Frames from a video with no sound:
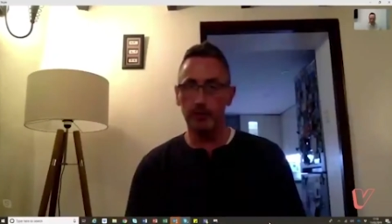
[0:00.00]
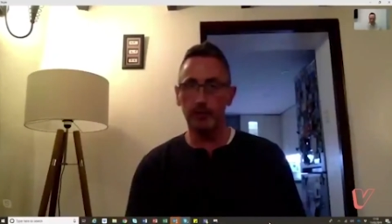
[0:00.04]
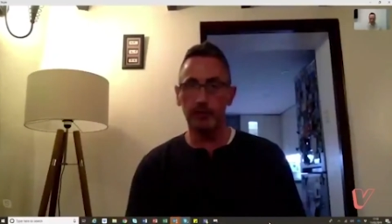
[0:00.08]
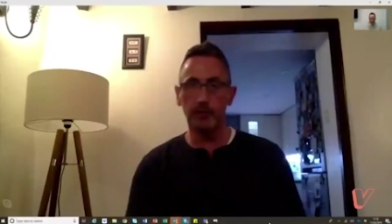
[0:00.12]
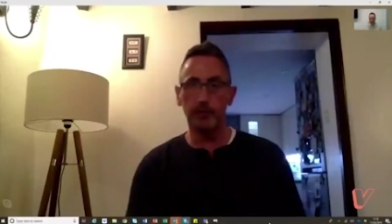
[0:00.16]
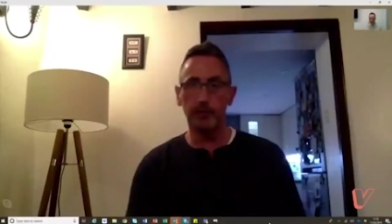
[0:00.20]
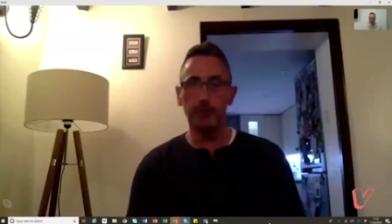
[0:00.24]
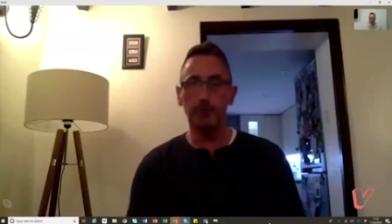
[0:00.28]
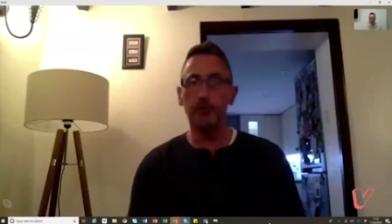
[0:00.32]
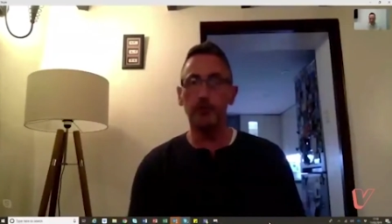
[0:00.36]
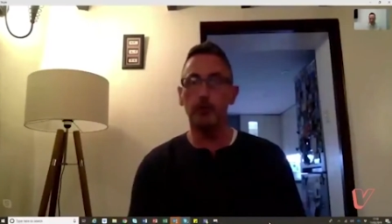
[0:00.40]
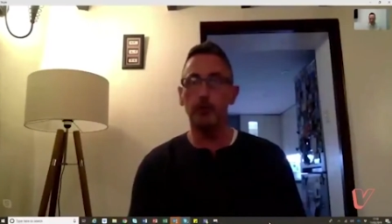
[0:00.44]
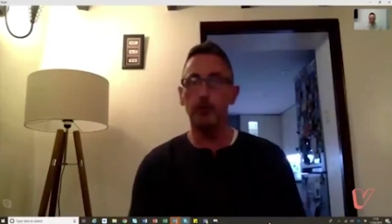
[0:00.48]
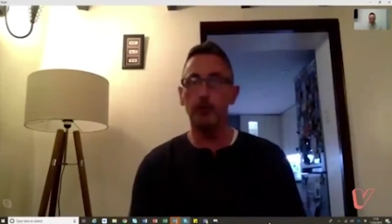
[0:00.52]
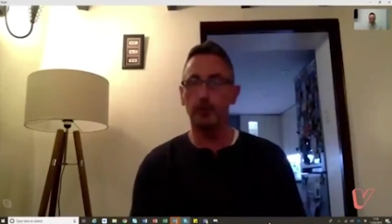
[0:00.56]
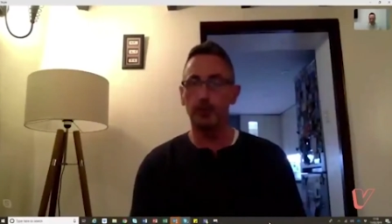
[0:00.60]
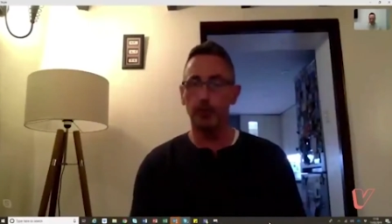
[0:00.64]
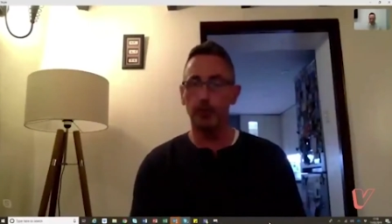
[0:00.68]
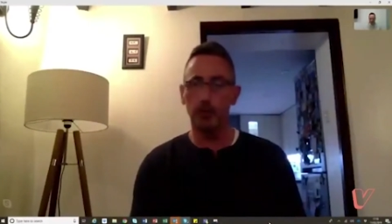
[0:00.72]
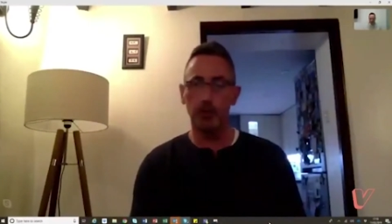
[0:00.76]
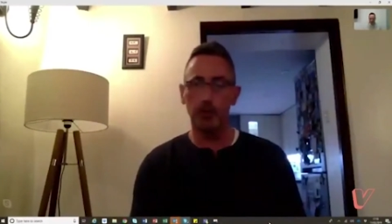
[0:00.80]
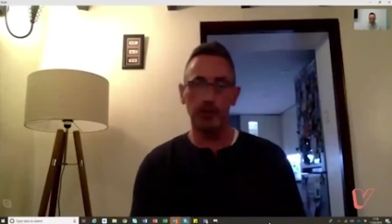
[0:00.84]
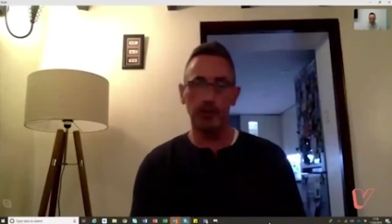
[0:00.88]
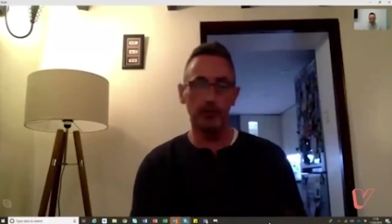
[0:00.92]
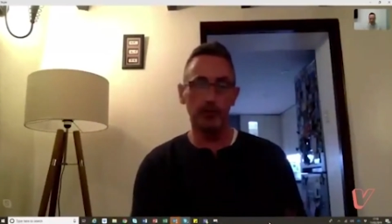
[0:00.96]
So if you've got some
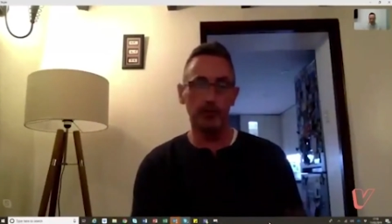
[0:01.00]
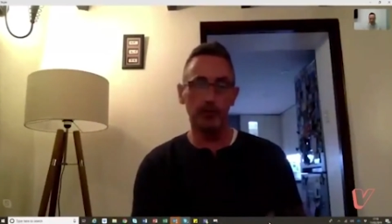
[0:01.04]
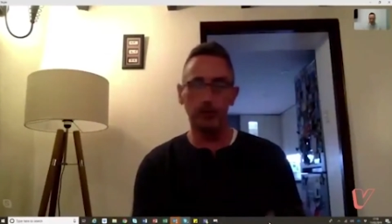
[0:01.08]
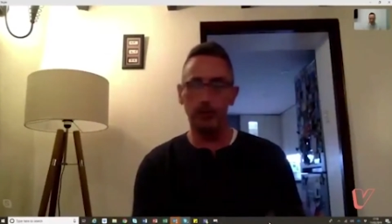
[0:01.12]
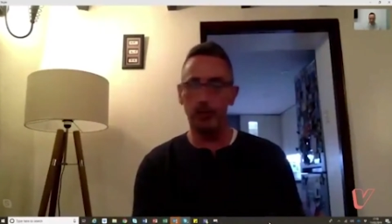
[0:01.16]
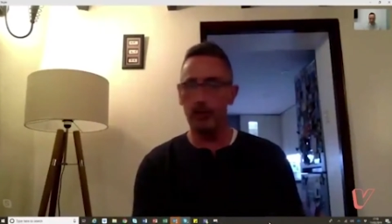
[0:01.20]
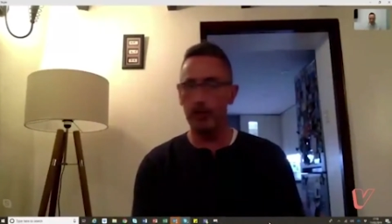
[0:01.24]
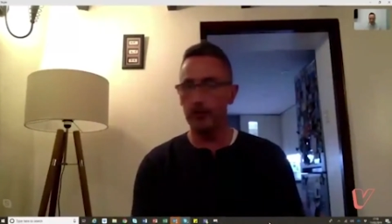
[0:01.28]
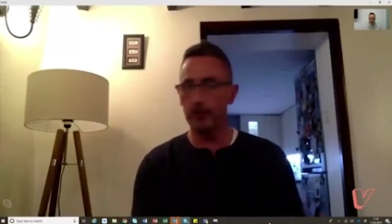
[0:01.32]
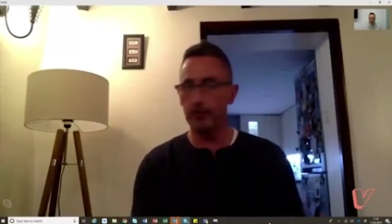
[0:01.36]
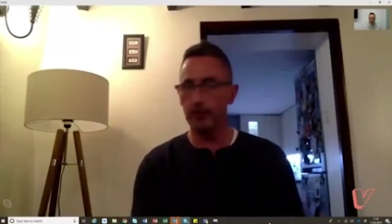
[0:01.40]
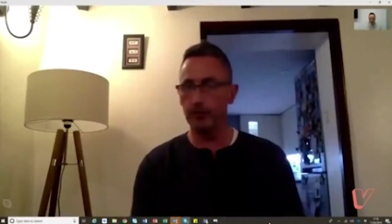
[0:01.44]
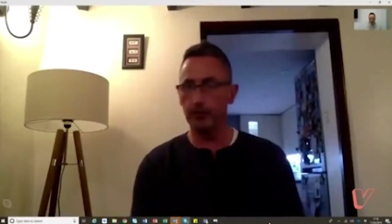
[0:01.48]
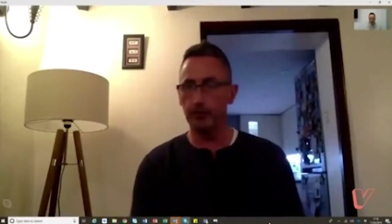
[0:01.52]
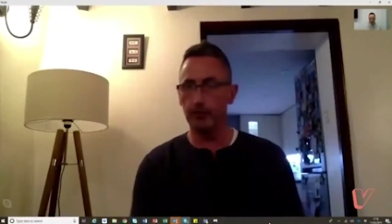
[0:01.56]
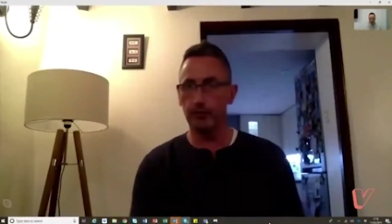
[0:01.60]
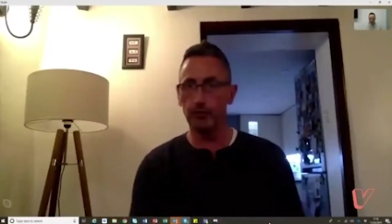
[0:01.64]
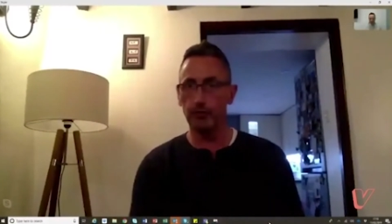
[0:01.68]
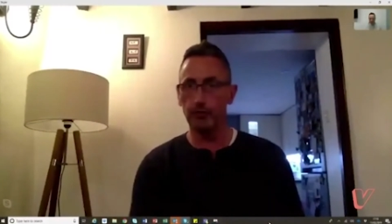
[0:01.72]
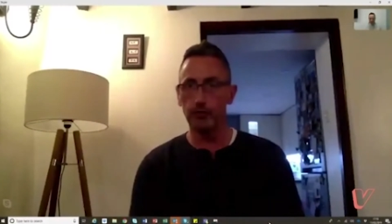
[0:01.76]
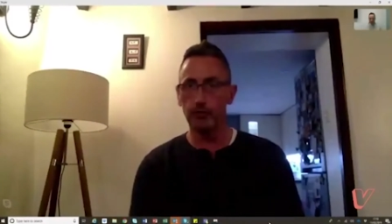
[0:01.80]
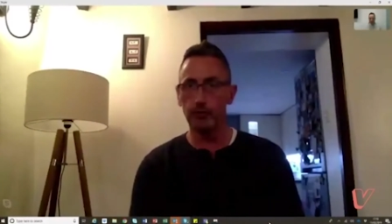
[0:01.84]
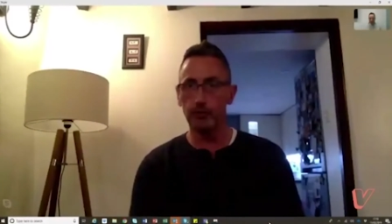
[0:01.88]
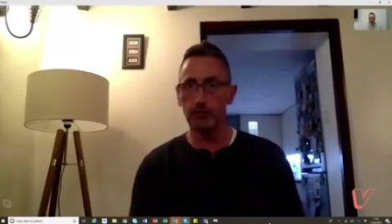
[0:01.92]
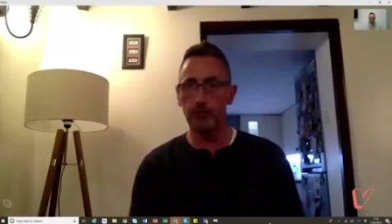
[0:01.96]
way of compliance
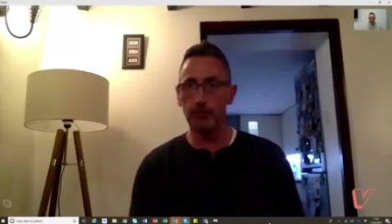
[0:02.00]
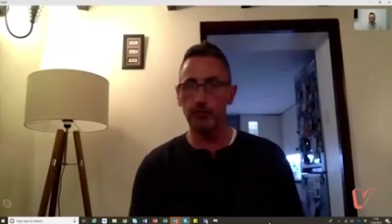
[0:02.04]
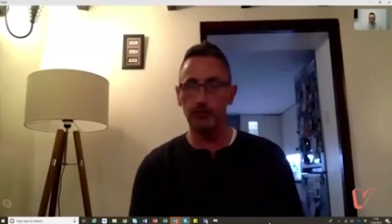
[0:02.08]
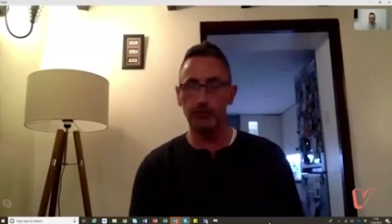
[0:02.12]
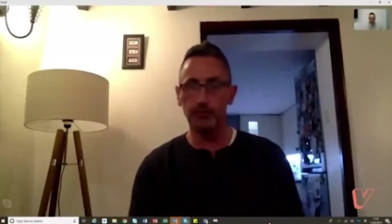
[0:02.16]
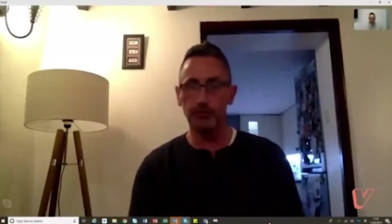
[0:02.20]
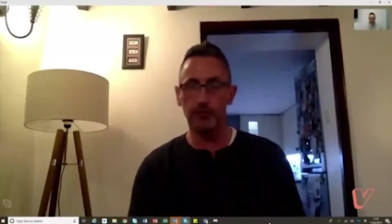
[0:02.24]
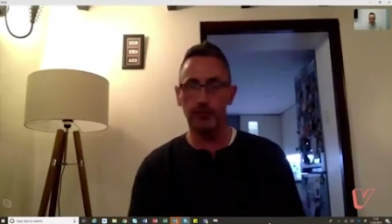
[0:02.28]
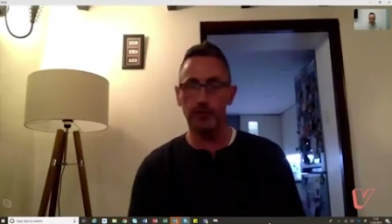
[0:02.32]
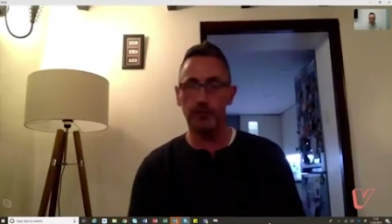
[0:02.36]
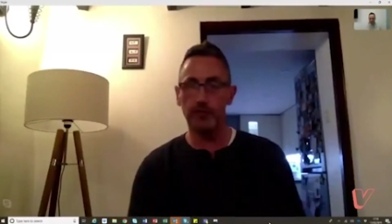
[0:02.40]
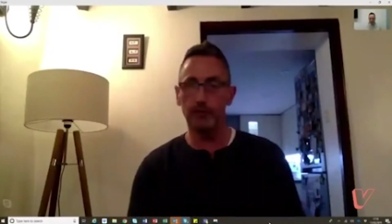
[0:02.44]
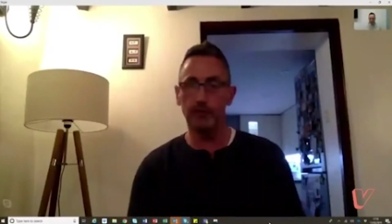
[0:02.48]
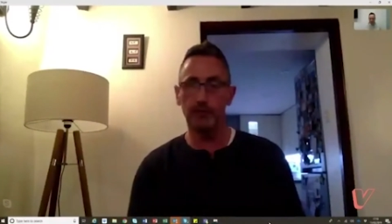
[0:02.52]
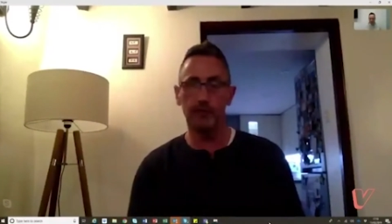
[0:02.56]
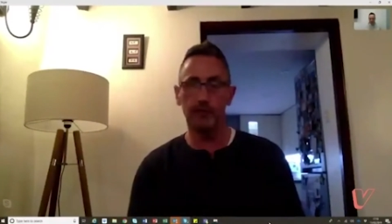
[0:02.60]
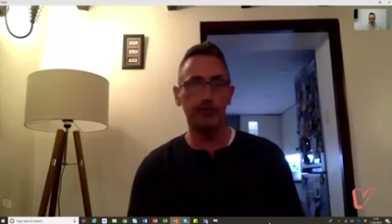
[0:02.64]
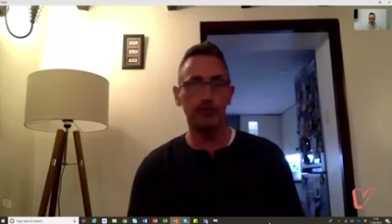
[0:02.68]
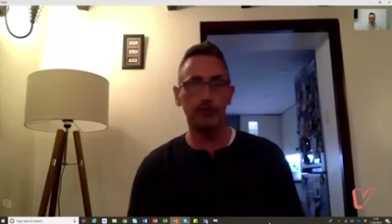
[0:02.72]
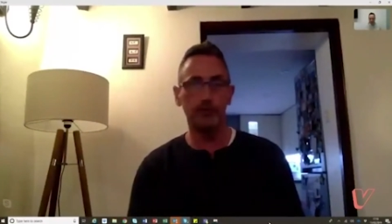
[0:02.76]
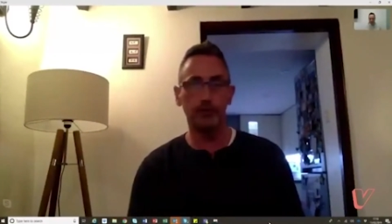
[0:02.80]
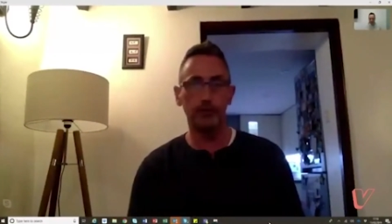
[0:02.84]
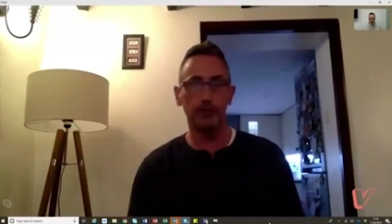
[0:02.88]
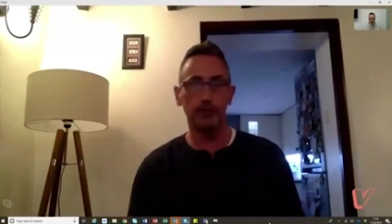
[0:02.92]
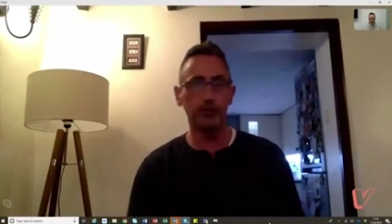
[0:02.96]
assurance measures, that's
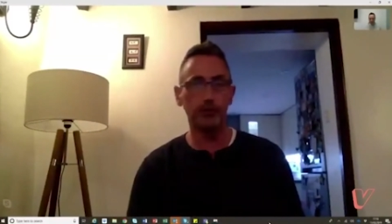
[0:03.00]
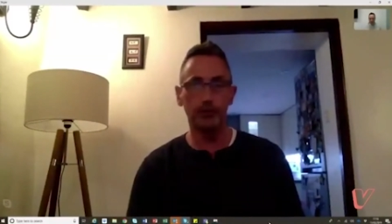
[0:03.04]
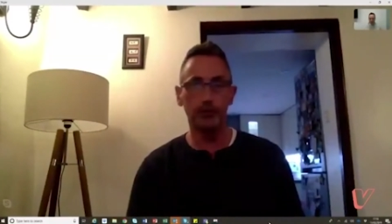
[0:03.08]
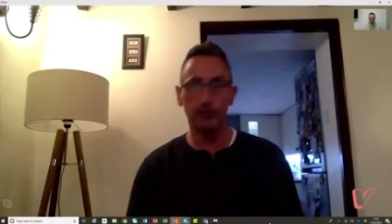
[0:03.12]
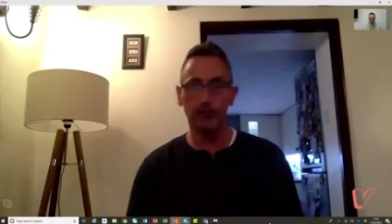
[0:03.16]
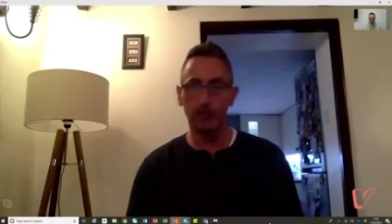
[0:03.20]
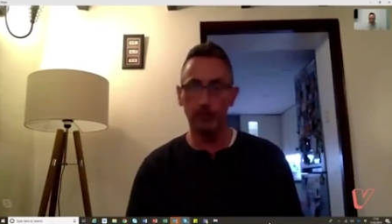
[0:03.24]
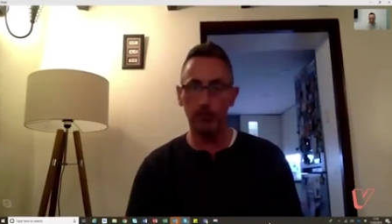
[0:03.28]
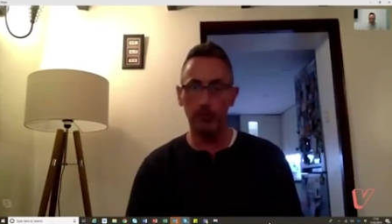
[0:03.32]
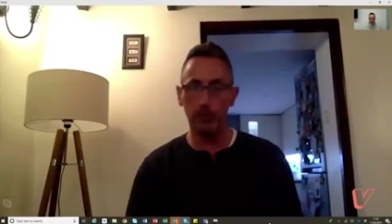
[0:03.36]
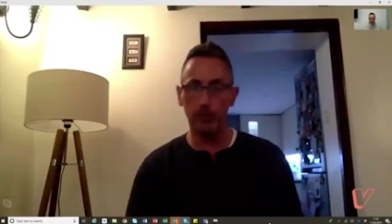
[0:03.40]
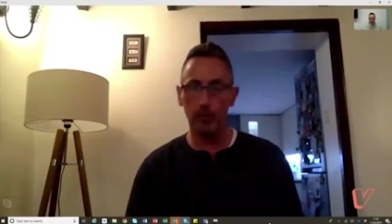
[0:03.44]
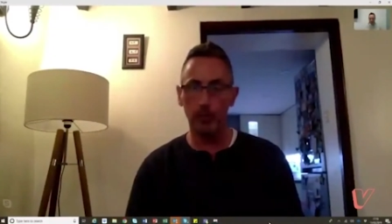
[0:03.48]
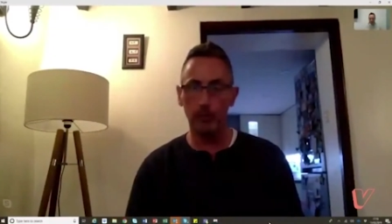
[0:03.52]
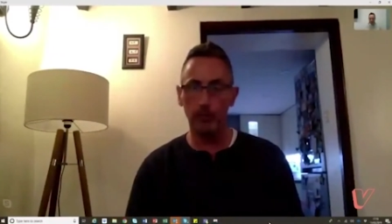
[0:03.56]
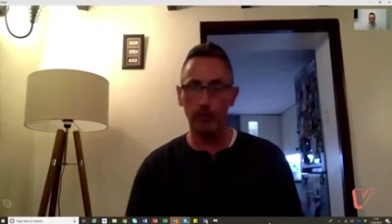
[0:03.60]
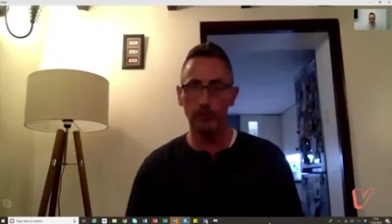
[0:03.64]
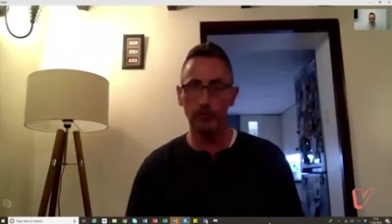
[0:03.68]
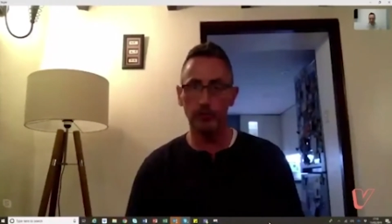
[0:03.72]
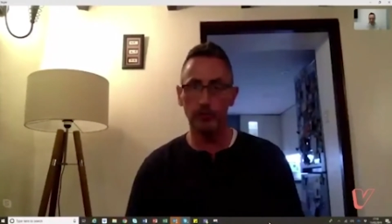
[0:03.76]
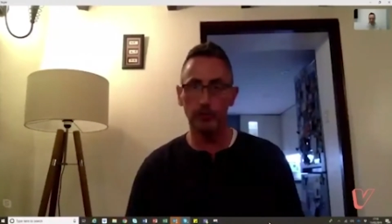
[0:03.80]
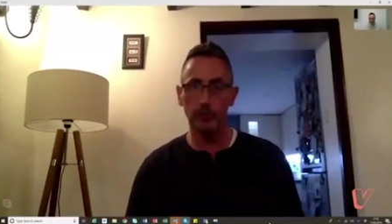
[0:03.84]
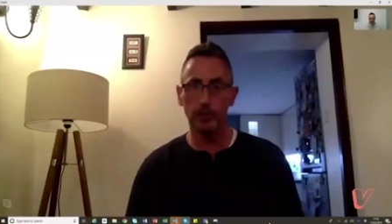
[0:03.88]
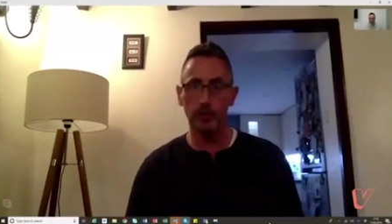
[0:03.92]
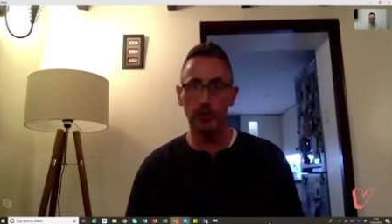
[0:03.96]
hugely important
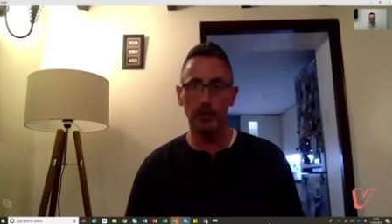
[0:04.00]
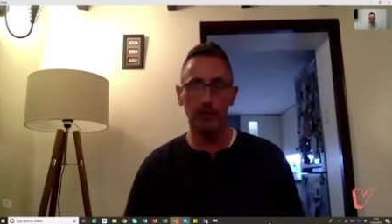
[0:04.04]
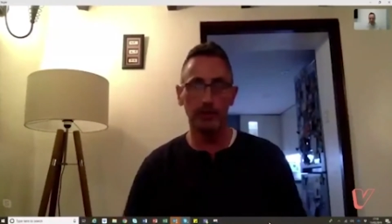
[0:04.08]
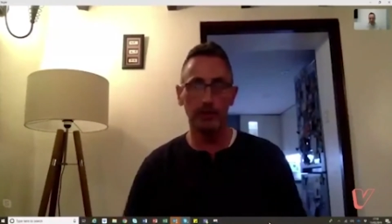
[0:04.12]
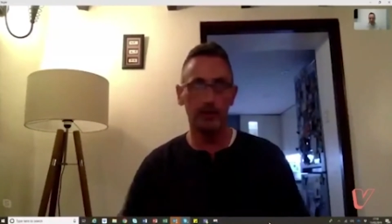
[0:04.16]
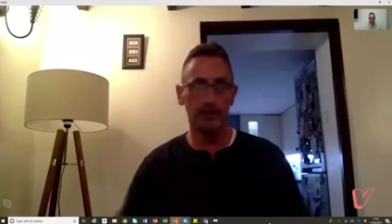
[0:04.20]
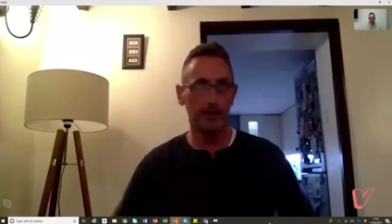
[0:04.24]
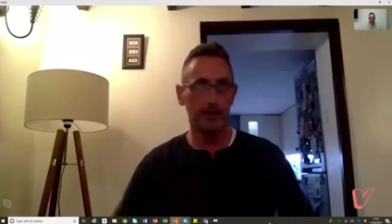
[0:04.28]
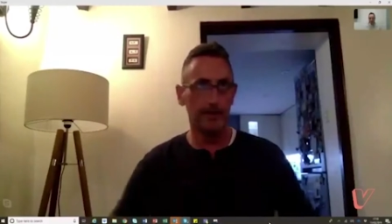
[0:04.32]
as well.